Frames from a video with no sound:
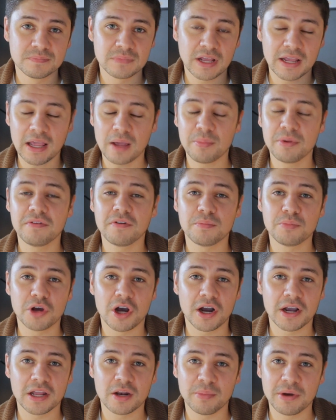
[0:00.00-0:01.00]
I can't believe I'm
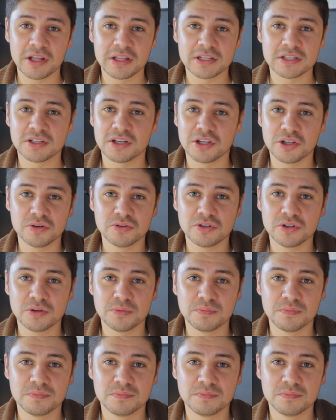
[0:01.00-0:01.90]
talking about this on YouTube.